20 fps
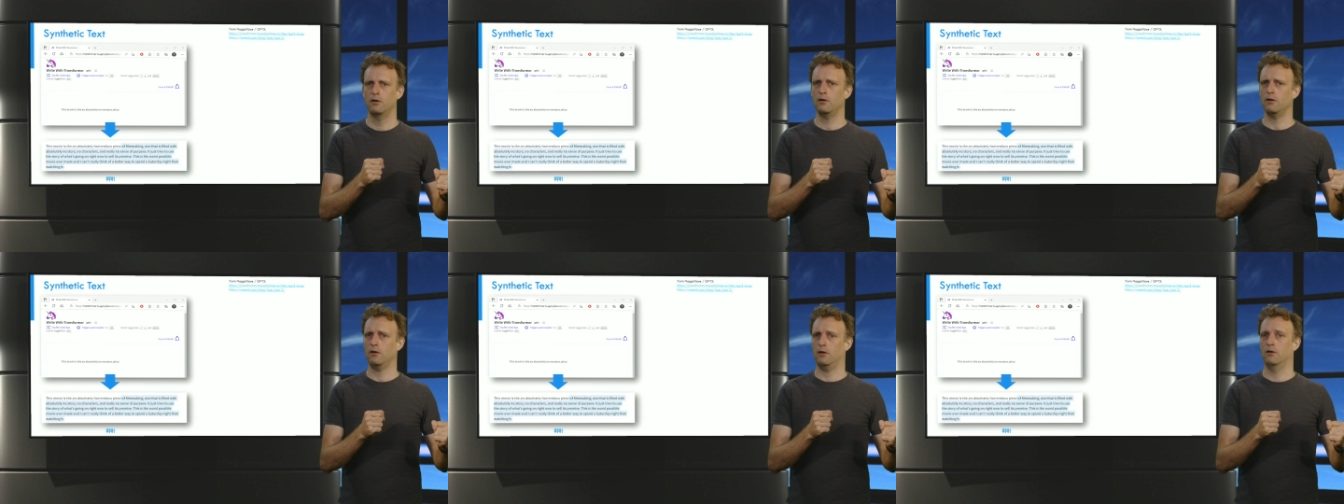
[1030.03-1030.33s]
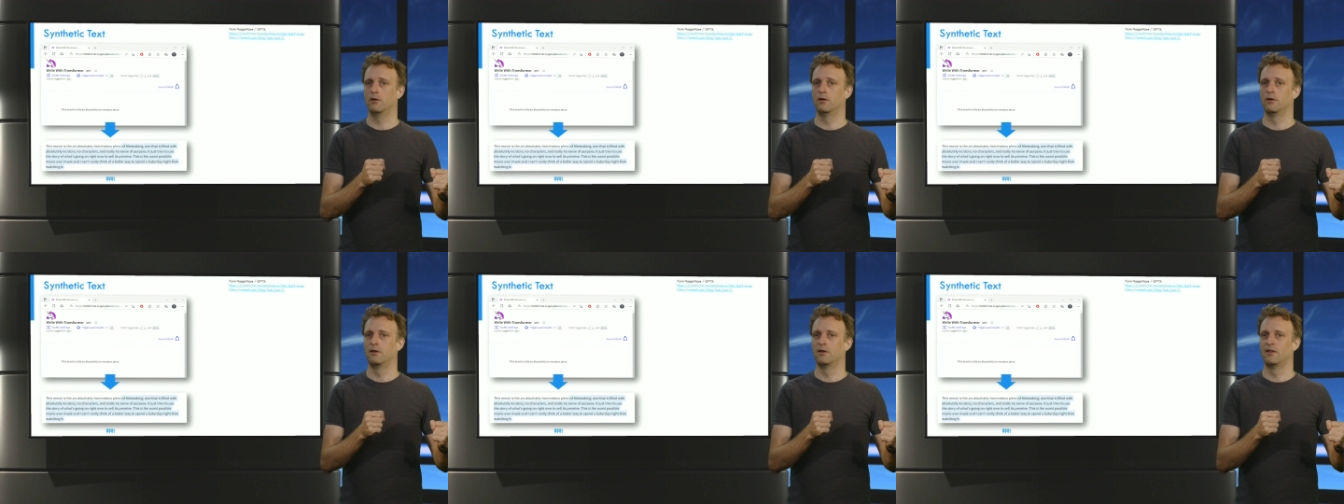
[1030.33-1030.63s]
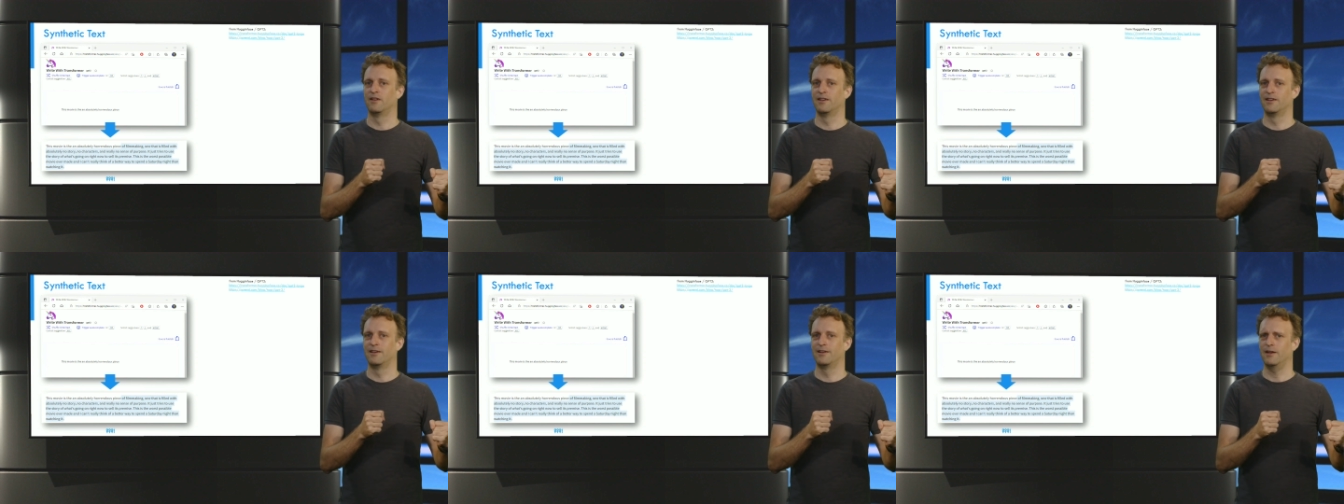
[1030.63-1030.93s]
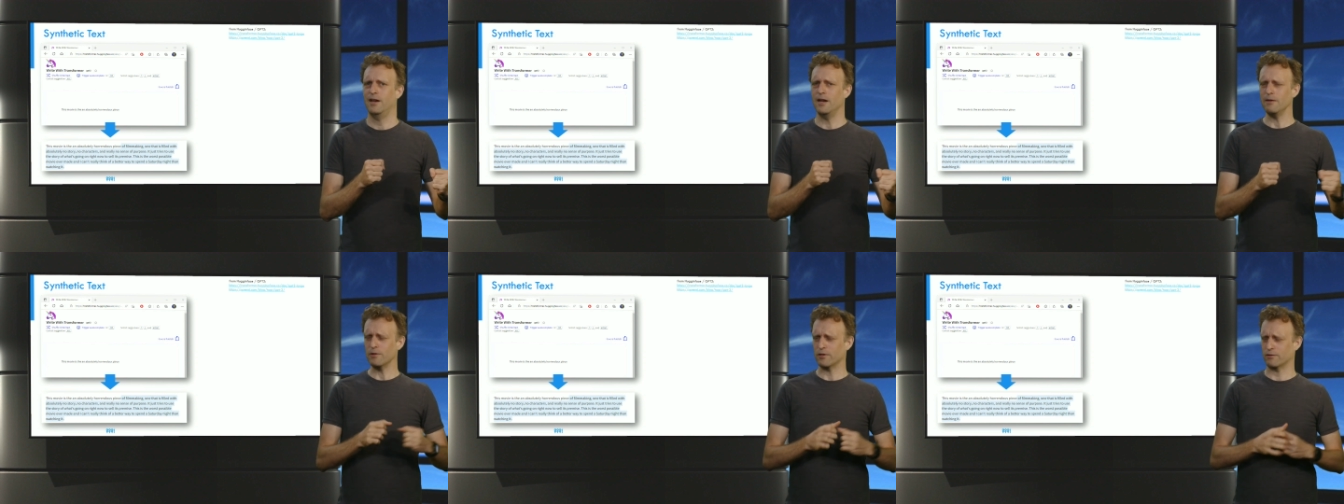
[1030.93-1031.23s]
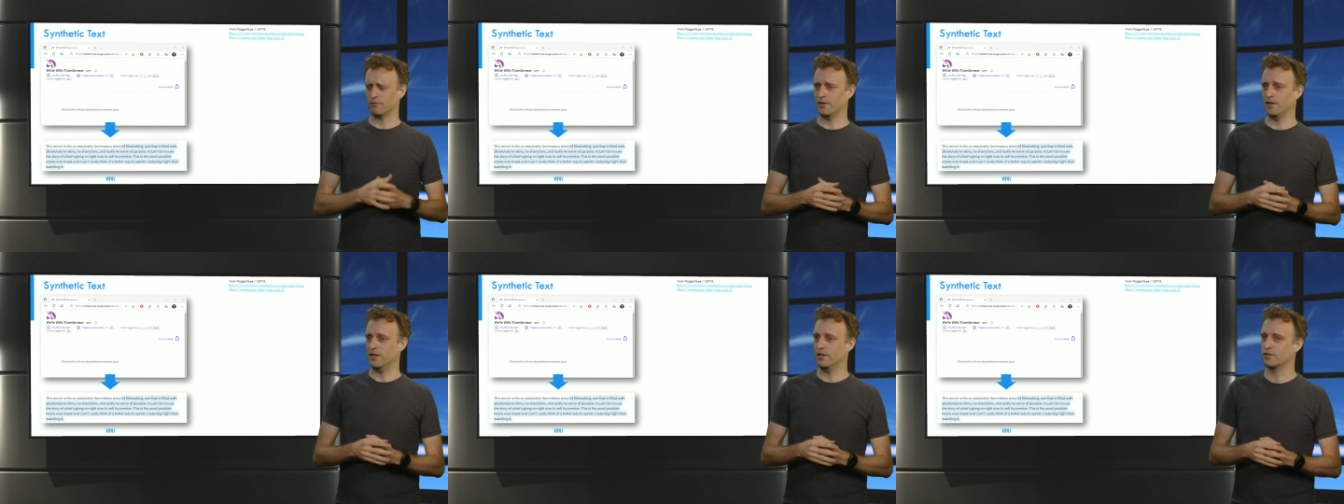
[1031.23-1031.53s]
I'm
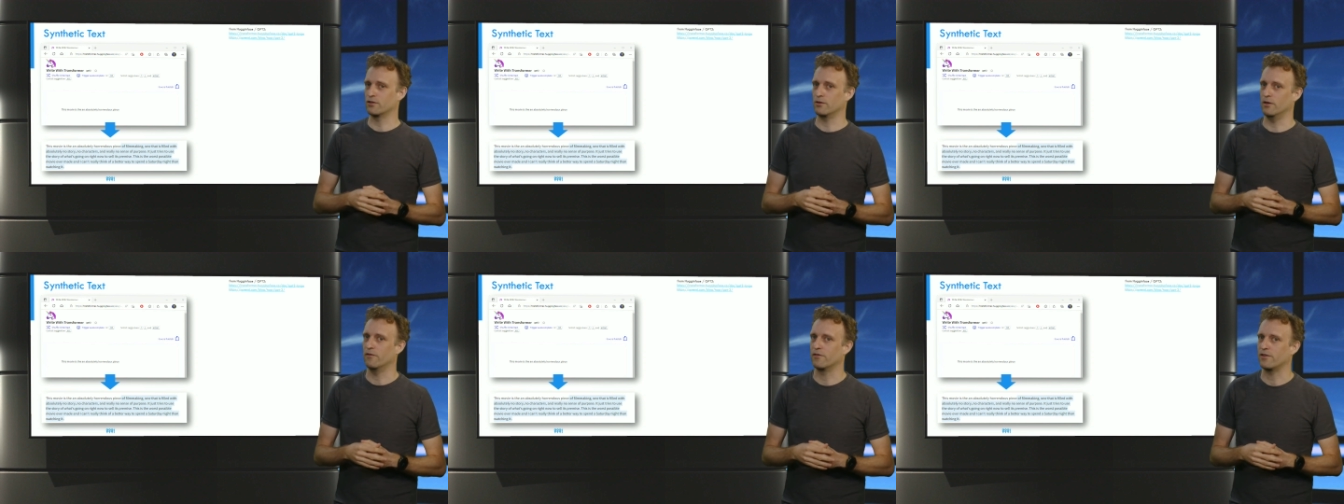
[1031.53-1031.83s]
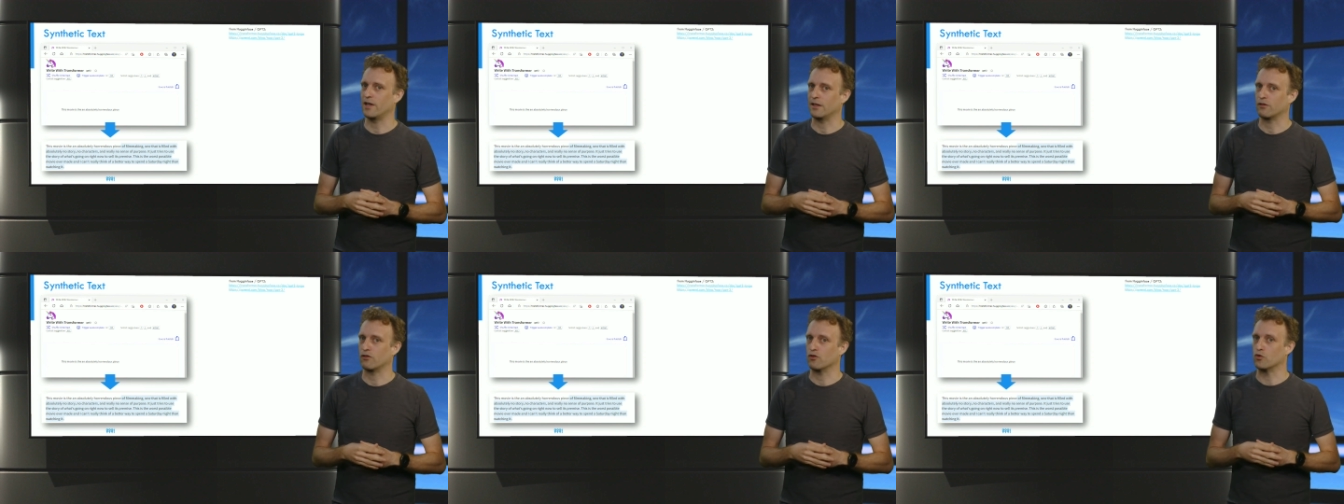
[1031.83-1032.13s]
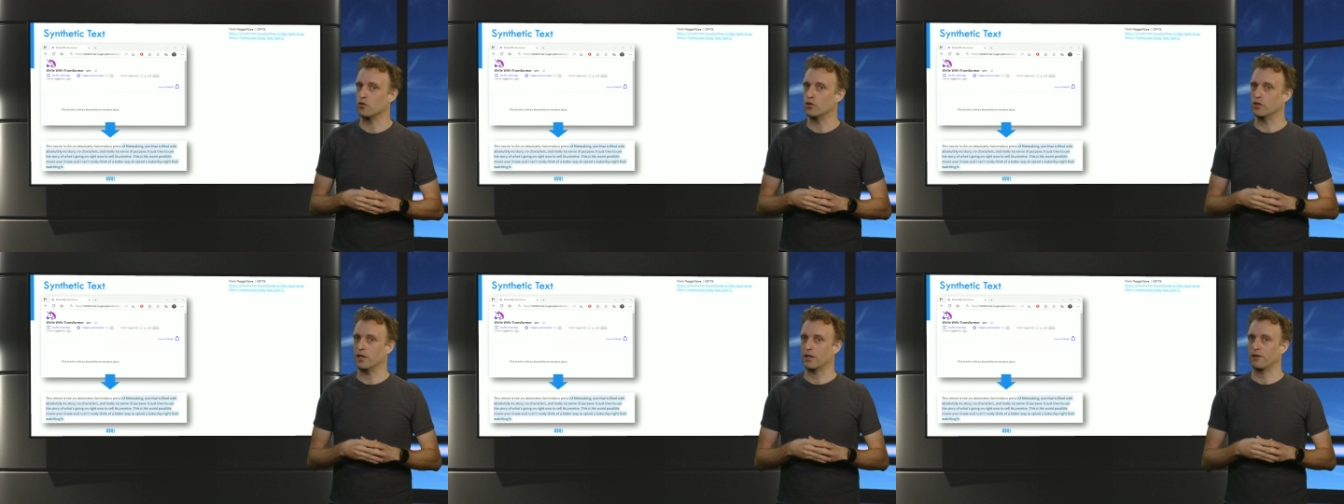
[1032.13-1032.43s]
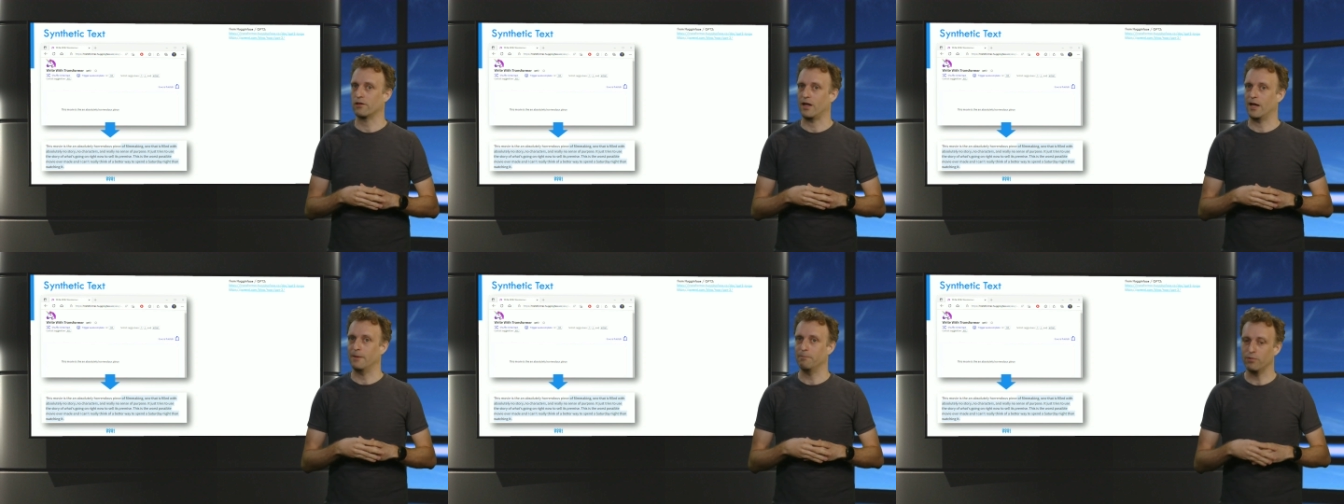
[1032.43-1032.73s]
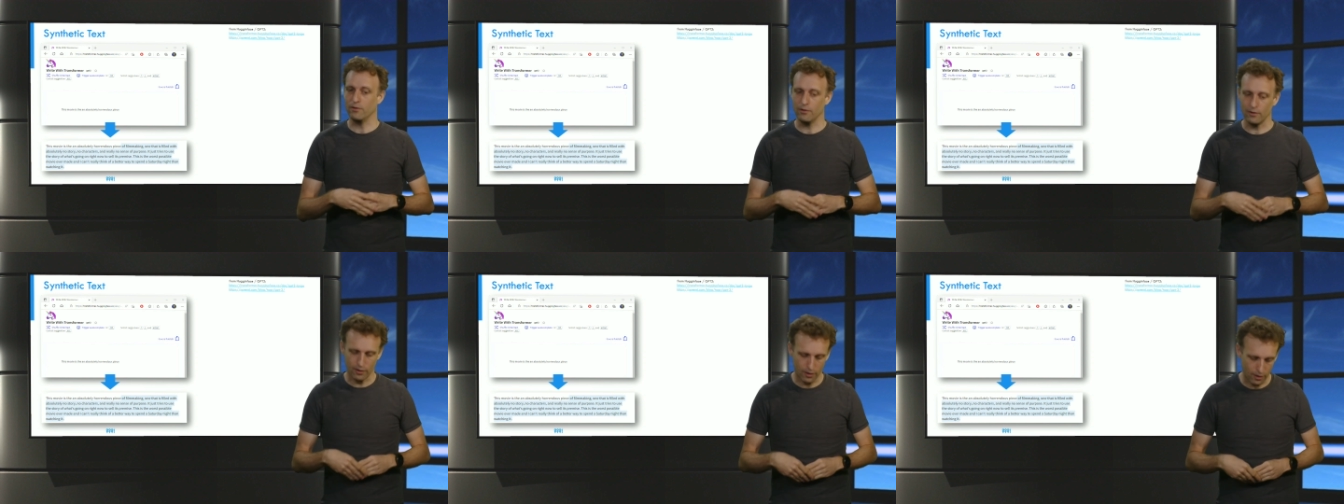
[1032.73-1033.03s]
not really sure if that's a good
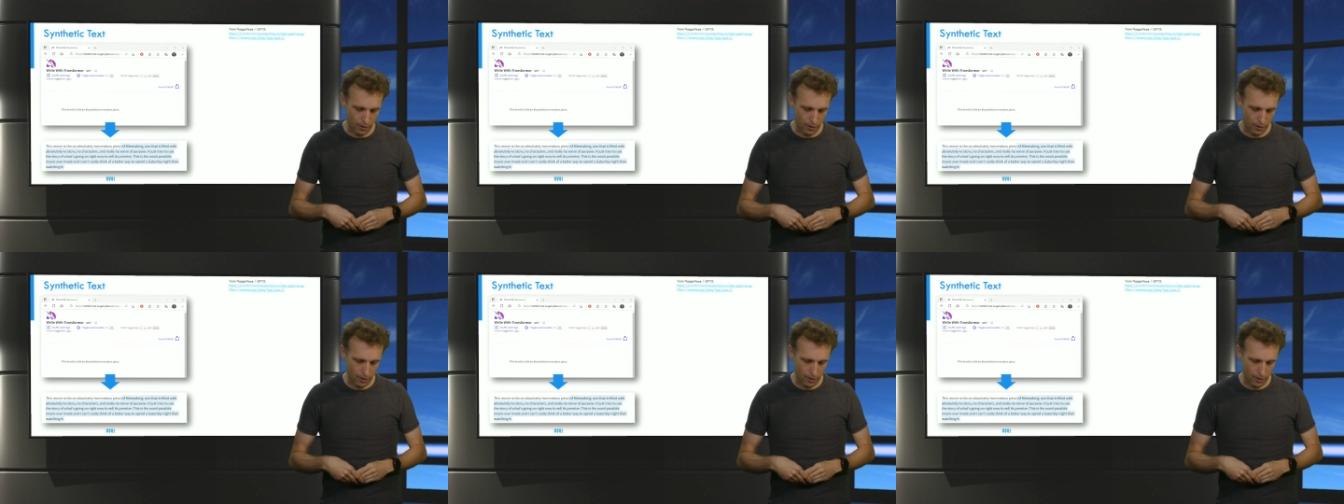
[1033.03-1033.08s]
example